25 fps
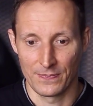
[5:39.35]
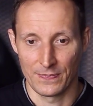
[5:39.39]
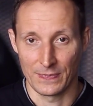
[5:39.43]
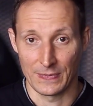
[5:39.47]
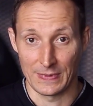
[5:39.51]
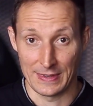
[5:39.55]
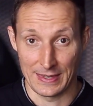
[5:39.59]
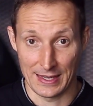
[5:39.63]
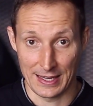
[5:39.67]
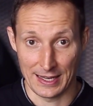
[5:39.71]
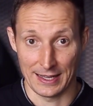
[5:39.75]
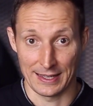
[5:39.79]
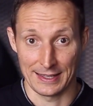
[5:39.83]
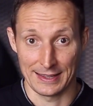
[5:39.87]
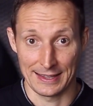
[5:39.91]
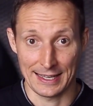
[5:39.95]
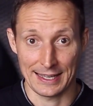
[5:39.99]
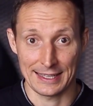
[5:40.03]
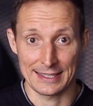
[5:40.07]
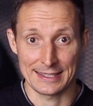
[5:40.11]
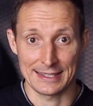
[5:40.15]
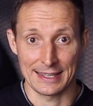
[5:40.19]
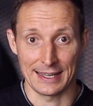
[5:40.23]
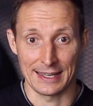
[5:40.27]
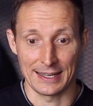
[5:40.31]
Yeah,
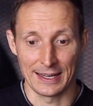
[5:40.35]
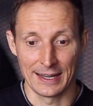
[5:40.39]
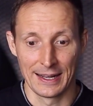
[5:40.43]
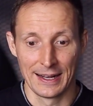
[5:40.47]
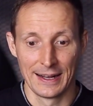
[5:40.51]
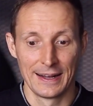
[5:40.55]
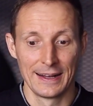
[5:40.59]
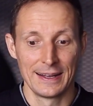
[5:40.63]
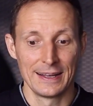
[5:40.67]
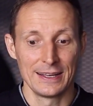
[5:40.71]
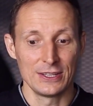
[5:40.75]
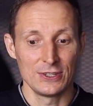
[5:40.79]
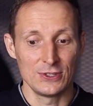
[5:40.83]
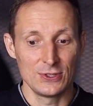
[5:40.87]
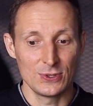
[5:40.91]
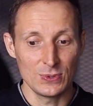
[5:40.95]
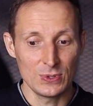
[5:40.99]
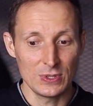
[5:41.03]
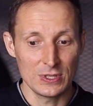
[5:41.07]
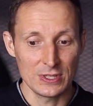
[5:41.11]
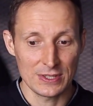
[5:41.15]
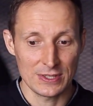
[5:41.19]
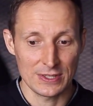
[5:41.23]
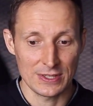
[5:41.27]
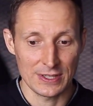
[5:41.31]
that's it. You
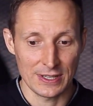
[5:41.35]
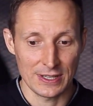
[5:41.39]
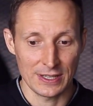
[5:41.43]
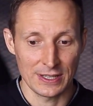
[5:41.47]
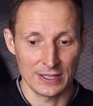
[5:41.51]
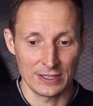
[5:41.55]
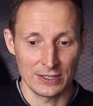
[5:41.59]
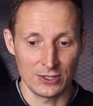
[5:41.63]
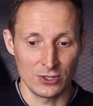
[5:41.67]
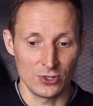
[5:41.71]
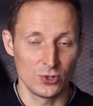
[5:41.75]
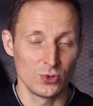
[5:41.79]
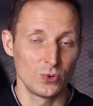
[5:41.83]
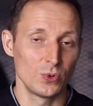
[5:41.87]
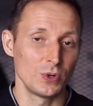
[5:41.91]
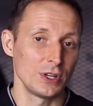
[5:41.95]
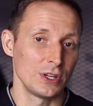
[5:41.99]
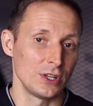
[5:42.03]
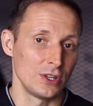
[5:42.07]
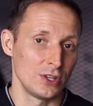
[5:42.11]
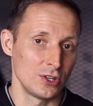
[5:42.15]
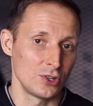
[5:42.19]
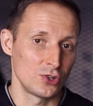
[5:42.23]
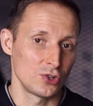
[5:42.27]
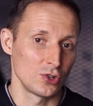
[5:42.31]
design your
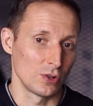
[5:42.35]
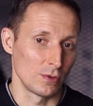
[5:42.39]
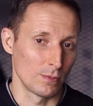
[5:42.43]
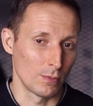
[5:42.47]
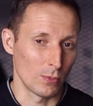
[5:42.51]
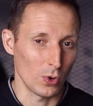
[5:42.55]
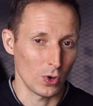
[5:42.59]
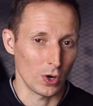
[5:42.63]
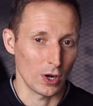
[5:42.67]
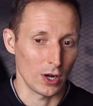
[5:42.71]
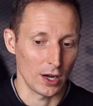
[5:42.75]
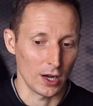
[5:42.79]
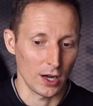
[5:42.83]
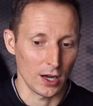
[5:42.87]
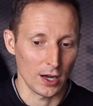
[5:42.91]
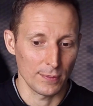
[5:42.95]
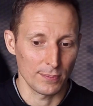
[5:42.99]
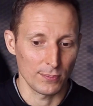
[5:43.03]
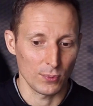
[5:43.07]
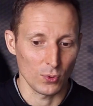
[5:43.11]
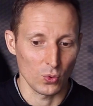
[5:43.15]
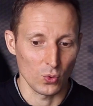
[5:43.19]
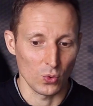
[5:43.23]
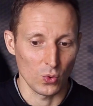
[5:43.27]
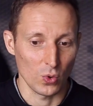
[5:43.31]
initial
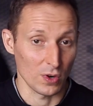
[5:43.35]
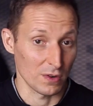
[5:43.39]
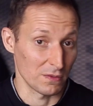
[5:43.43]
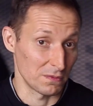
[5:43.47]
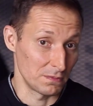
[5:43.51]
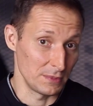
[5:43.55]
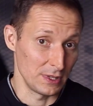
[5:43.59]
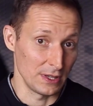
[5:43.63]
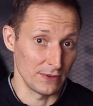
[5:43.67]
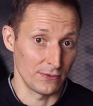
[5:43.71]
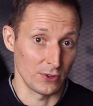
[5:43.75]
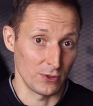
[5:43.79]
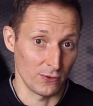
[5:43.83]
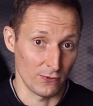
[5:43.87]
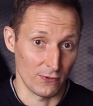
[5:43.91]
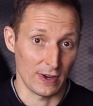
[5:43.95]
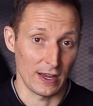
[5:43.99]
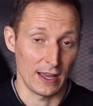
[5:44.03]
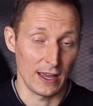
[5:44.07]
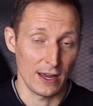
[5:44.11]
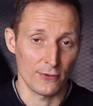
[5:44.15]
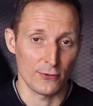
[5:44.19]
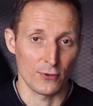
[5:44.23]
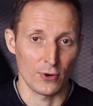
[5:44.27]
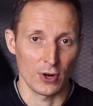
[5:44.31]
mock-up or even
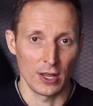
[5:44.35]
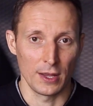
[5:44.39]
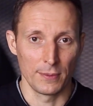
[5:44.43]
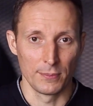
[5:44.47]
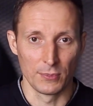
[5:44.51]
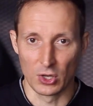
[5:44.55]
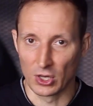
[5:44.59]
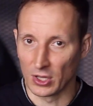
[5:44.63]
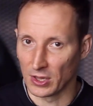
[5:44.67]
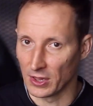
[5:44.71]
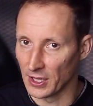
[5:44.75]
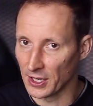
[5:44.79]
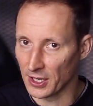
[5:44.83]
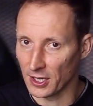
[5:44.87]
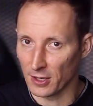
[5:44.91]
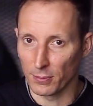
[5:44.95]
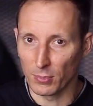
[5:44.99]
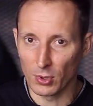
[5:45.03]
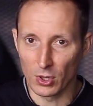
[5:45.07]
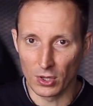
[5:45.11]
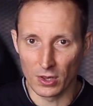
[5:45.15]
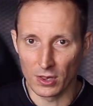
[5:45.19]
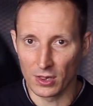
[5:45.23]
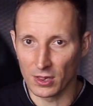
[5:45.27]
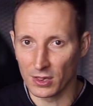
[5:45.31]
wireframe,
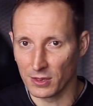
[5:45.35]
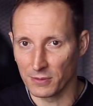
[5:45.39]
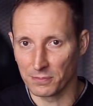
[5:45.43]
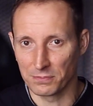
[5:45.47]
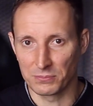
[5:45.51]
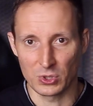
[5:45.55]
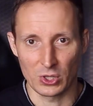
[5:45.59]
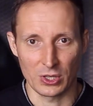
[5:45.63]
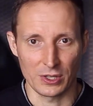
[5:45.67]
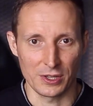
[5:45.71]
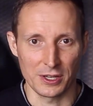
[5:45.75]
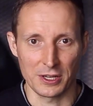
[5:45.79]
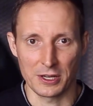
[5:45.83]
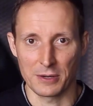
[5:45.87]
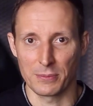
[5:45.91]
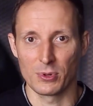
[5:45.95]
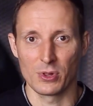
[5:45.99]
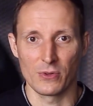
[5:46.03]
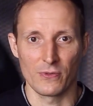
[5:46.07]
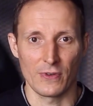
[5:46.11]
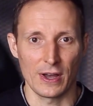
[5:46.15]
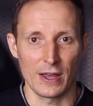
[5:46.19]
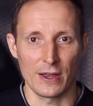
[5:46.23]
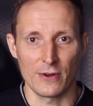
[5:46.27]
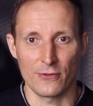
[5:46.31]
clickable
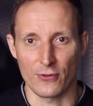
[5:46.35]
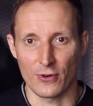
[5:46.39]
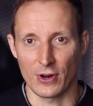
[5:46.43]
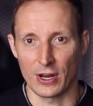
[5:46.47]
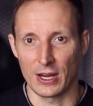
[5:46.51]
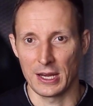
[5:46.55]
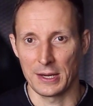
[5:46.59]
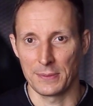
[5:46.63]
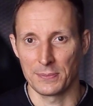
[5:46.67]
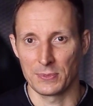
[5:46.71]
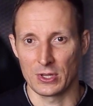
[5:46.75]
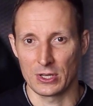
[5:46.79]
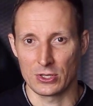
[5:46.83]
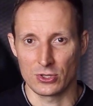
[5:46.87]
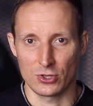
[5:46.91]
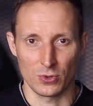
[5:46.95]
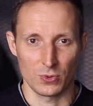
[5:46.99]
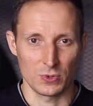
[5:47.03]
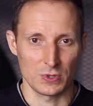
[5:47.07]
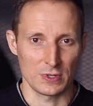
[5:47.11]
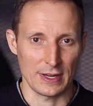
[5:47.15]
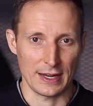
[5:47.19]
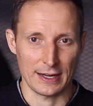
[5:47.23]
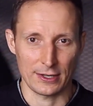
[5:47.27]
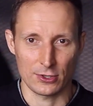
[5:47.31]
wireframe that
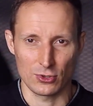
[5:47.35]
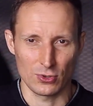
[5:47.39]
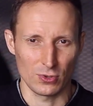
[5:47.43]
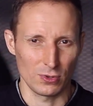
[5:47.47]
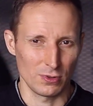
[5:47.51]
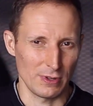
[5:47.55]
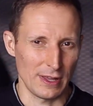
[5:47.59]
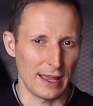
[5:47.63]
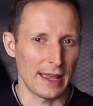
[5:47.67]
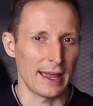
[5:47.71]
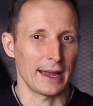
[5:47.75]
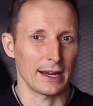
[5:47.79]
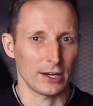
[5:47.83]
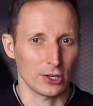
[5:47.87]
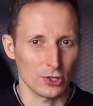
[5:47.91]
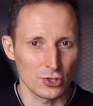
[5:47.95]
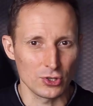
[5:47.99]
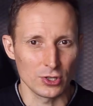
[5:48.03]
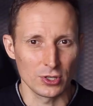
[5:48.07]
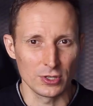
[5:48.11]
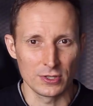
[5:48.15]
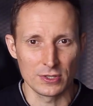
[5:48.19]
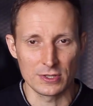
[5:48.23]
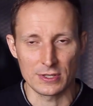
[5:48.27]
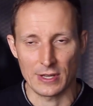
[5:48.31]
shows actual
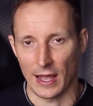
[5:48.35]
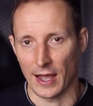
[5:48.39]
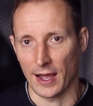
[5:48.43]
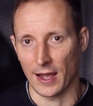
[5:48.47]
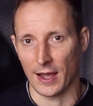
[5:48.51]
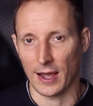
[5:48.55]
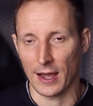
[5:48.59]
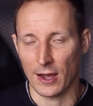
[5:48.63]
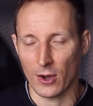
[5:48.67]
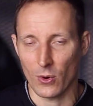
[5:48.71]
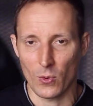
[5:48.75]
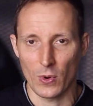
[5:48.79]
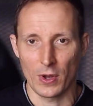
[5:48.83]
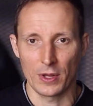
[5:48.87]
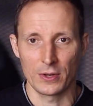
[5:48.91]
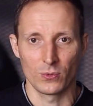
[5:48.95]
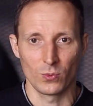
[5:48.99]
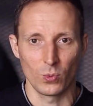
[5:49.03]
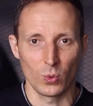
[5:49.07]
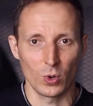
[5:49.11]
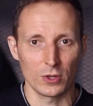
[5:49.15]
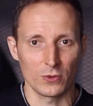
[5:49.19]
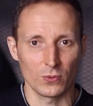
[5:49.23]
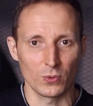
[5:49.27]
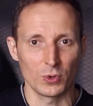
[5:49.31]
actions, how and
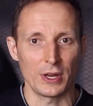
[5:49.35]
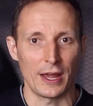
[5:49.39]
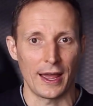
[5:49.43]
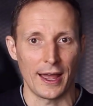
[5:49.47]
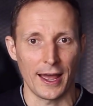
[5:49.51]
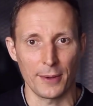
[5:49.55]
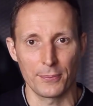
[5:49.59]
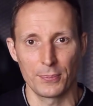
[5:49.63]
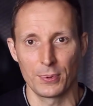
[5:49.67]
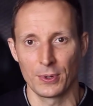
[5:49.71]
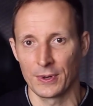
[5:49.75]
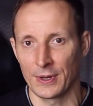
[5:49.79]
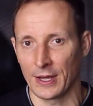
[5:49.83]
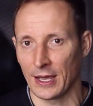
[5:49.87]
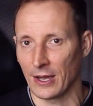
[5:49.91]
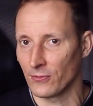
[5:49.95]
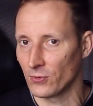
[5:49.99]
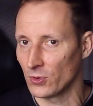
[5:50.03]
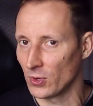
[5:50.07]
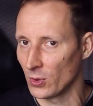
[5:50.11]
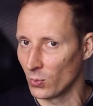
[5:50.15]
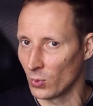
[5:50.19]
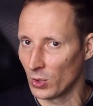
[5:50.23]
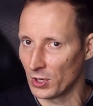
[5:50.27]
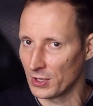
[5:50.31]
what would happen
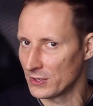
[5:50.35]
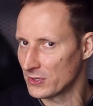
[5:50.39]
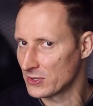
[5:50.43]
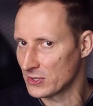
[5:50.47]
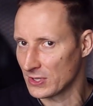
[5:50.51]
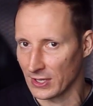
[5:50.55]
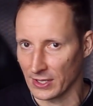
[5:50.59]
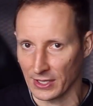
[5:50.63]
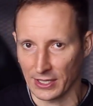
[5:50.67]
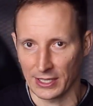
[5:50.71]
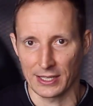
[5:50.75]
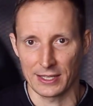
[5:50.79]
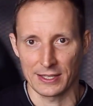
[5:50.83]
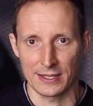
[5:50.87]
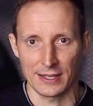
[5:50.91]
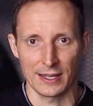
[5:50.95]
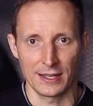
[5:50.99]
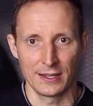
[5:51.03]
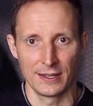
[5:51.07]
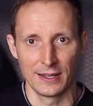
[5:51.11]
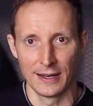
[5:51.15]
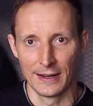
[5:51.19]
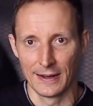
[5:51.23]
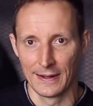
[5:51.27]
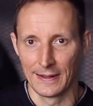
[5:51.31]
after what is clicked,
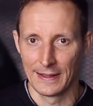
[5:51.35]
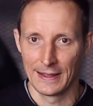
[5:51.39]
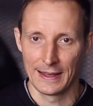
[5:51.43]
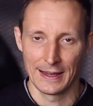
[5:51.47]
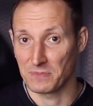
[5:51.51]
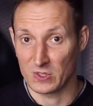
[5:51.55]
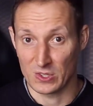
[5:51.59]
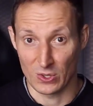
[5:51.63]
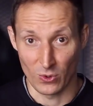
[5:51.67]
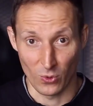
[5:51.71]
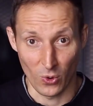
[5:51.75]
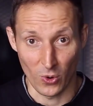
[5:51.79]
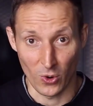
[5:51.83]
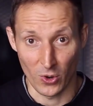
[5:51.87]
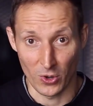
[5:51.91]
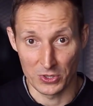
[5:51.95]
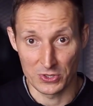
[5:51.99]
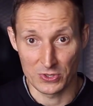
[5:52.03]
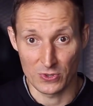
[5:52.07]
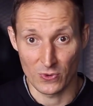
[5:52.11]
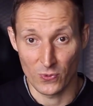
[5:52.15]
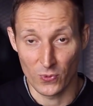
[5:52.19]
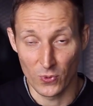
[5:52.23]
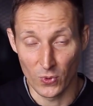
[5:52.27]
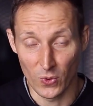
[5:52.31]
and so on and
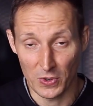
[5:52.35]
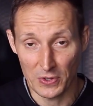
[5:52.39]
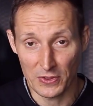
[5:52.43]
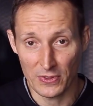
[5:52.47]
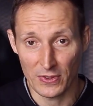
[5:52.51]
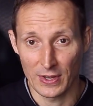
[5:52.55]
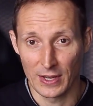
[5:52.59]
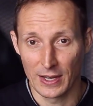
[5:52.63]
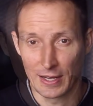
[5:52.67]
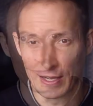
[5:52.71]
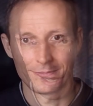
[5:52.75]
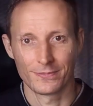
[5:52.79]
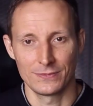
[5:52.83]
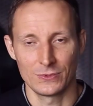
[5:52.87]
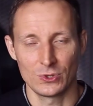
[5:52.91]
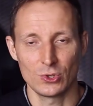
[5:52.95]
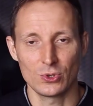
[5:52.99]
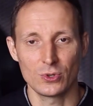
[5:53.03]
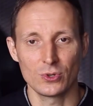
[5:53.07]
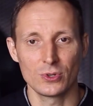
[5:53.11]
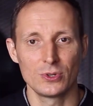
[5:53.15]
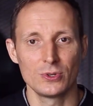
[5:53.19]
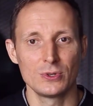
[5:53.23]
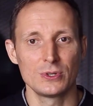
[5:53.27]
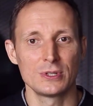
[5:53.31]
so forth. You
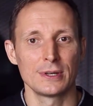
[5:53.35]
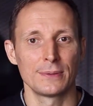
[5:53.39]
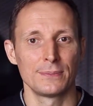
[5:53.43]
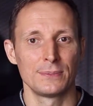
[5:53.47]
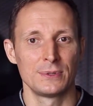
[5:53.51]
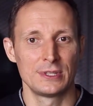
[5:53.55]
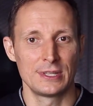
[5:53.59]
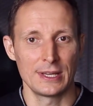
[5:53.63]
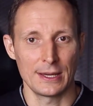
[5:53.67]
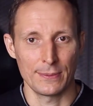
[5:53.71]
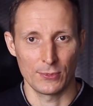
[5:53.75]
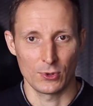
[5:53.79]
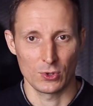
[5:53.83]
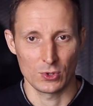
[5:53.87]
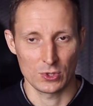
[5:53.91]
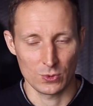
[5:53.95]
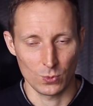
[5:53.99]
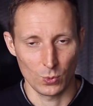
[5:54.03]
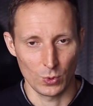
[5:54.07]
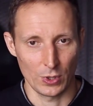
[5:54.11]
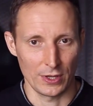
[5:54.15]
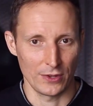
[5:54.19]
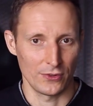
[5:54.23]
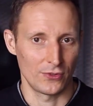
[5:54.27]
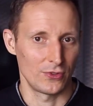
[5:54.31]
could do some demos
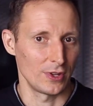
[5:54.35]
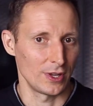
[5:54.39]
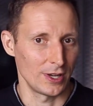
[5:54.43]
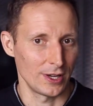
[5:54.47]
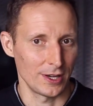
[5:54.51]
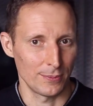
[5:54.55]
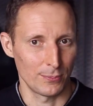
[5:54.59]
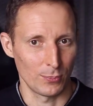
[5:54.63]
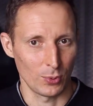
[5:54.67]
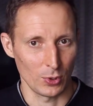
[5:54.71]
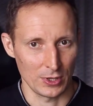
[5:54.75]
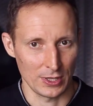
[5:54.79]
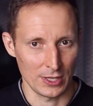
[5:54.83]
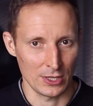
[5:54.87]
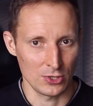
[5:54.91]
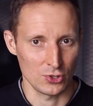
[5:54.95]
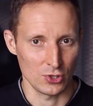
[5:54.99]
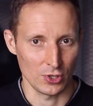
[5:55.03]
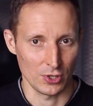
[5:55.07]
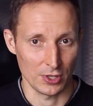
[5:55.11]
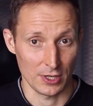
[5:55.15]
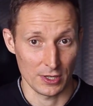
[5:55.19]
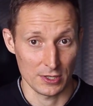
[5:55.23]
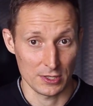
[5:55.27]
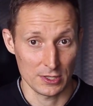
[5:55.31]
with
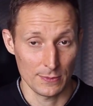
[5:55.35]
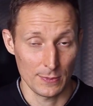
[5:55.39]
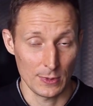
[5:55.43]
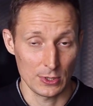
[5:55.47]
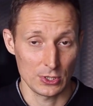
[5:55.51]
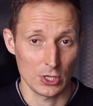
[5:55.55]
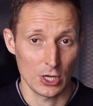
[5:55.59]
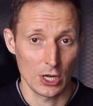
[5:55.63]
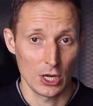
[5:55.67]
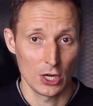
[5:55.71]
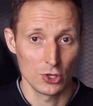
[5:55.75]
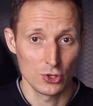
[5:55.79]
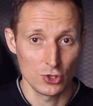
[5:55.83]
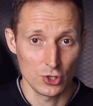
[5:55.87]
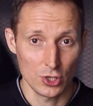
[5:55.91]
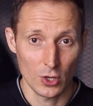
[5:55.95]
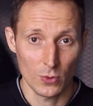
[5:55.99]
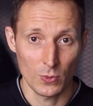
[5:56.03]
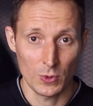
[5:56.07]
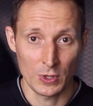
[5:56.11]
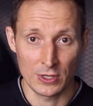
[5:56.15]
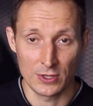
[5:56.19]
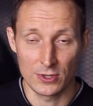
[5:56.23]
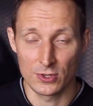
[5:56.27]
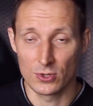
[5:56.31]
potential customers
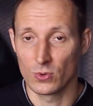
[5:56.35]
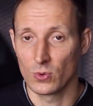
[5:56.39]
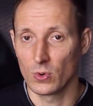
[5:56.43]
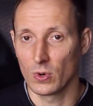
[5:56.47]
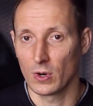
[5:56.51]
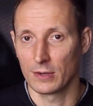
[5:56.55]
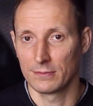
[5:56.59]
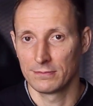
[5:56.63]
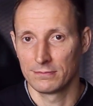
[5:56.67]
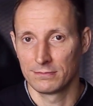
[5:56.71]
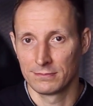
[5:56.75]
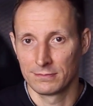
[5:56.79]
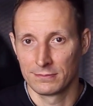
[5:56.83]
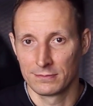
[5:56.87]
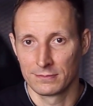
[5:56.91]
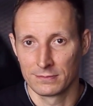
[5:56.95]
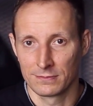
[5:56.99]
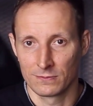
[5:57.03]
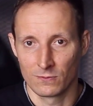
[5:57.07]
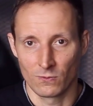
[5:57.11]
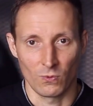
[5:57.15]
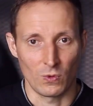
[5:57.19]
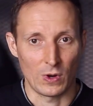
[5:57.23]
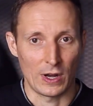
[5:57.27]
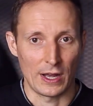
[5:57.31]
showing your
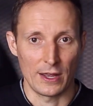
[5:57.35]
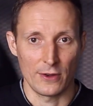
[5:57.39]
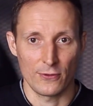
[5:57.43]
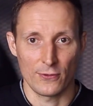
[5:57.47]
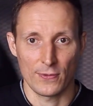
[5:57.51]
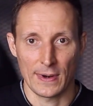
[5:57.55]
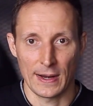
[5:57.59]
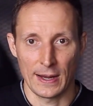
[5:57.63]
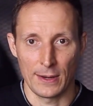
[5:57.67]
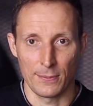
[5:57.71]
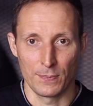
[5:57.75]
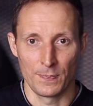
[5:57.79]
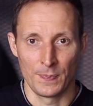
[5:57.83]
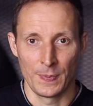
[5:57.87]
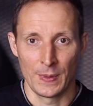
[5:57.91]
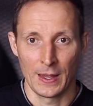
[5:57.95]
wireframe.